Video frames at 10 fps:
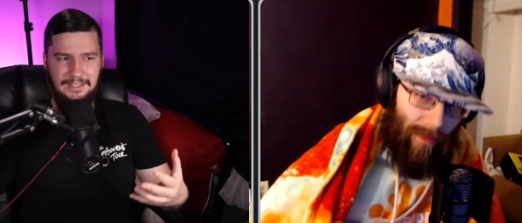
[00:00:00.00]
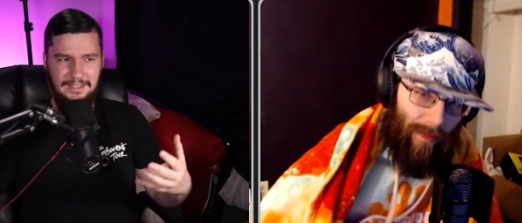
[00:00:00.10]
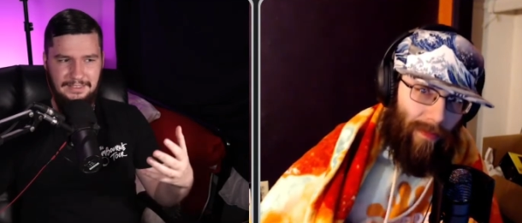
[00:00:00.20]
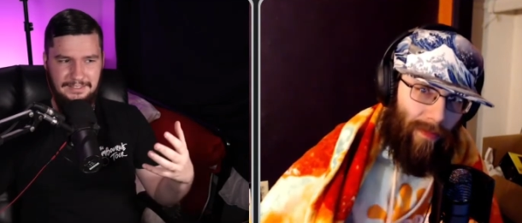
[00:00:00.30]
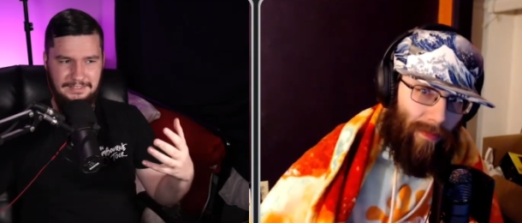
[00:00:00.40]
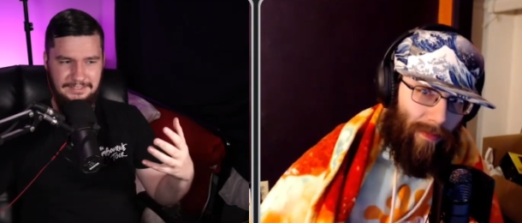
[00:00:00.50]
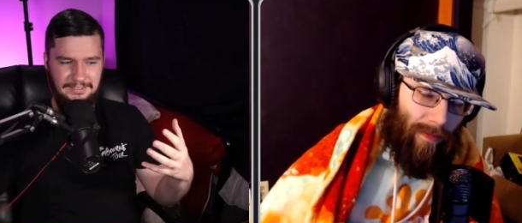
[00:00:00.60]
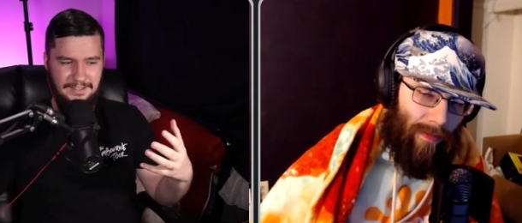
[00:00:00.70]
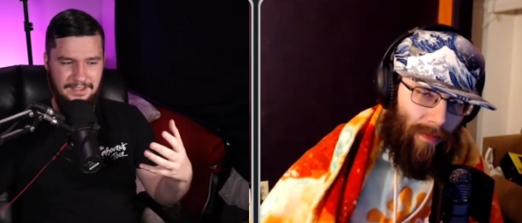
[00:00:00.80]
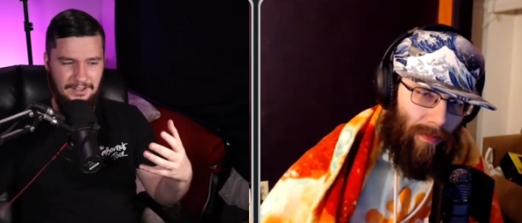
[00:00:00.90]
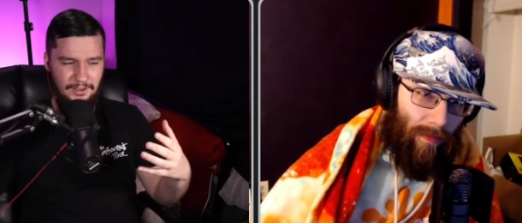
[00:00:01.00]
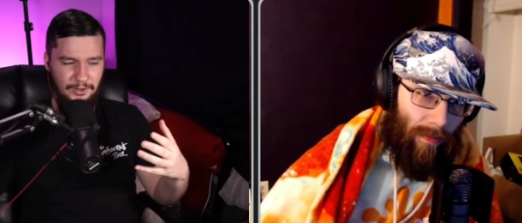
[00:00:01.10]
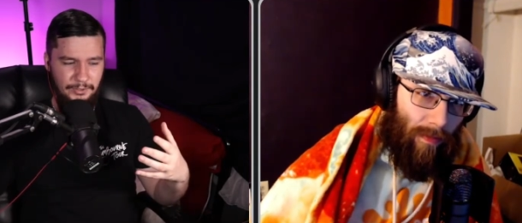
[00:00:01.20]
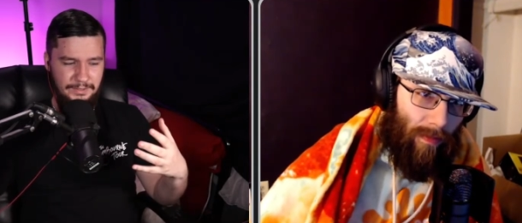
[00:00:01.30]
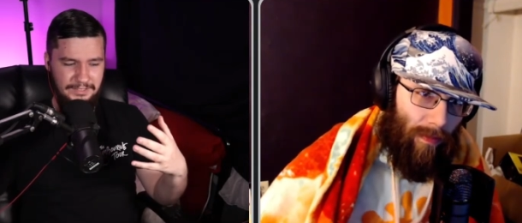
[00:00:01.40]
Speaker 1: there's
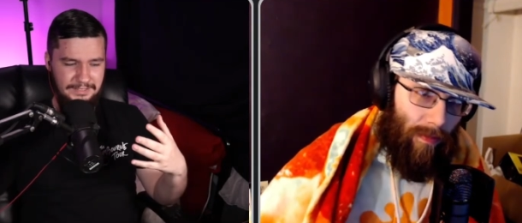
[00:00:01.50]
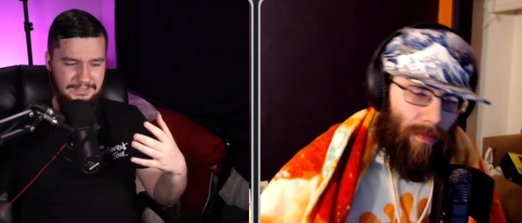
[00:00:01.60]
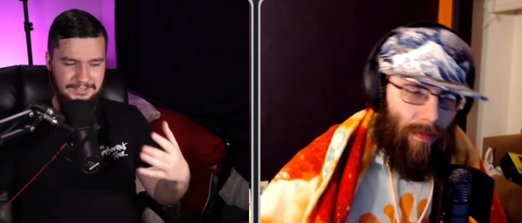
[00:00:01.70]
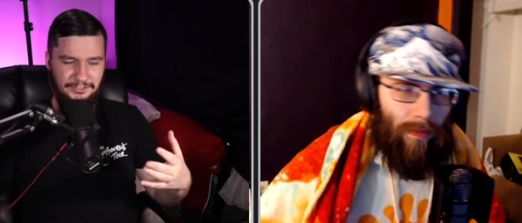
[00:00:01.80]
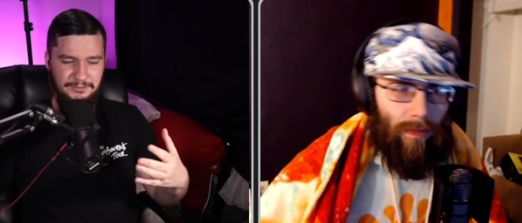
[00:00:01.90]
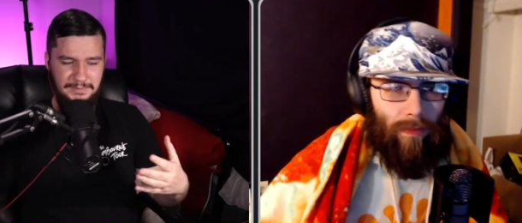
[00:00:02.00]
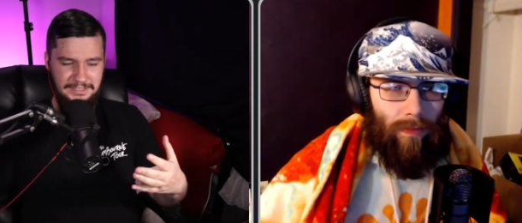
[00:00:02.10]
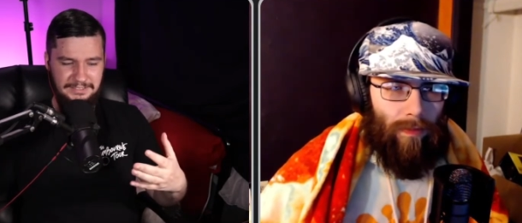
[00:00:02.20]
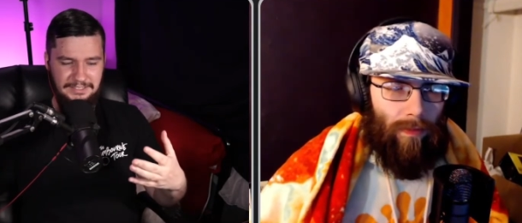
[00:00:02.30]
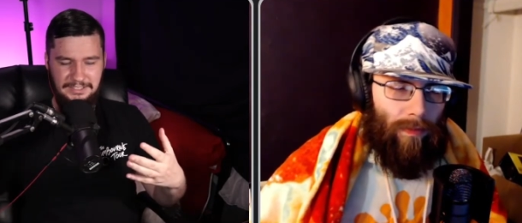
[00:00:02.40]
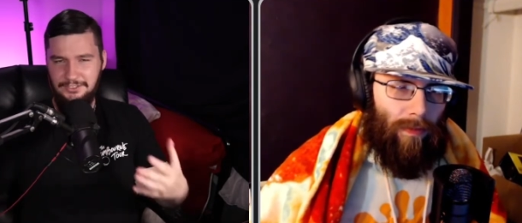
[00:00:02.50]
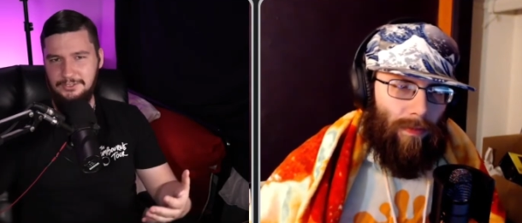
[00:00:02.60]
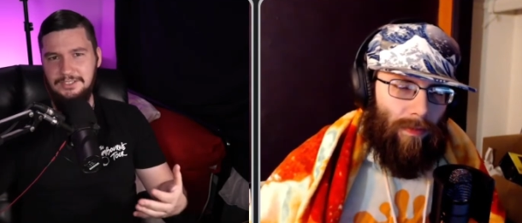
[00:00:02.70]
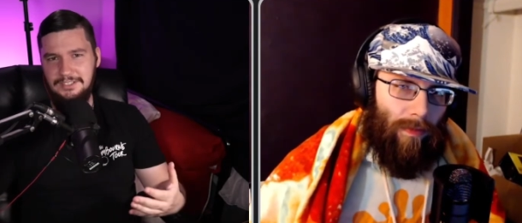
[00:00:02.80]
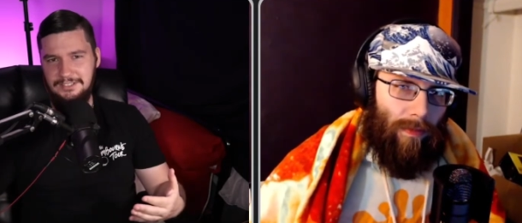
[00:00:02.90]
only so much that you
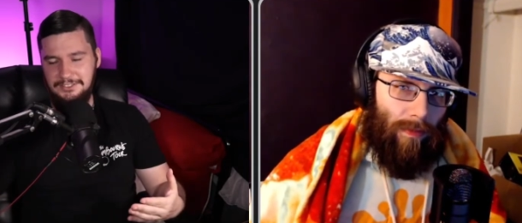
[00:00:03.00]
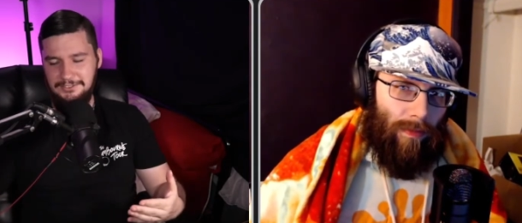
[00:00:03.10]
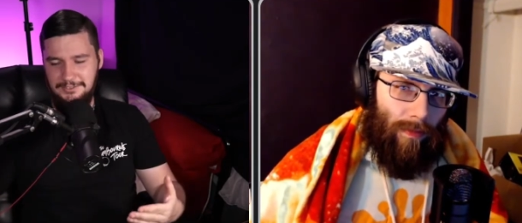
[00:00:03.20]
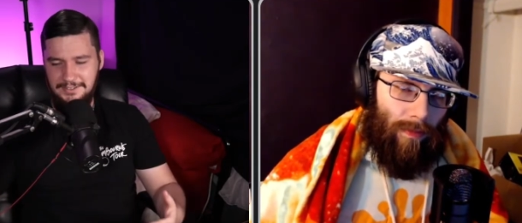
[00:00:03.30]
can do.